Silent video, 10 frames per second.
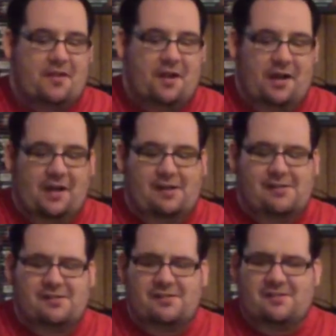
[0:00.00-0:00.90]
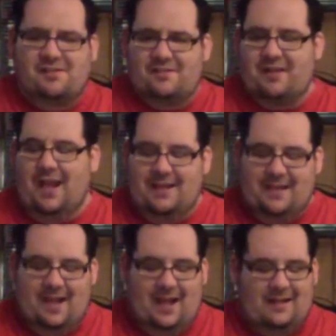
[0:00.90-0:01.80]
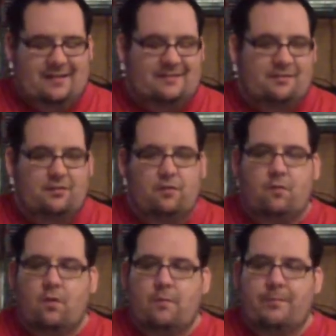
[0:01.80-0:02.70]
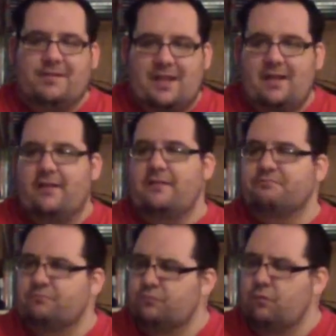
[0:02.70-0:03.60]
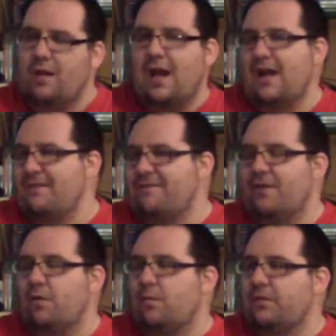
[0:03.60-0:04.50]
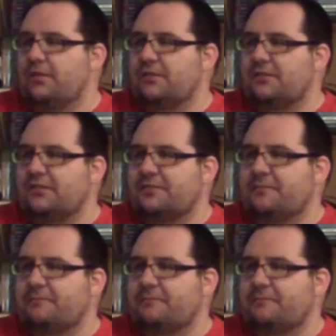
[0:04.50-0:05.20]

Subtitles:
He had that. So, but then what I felt was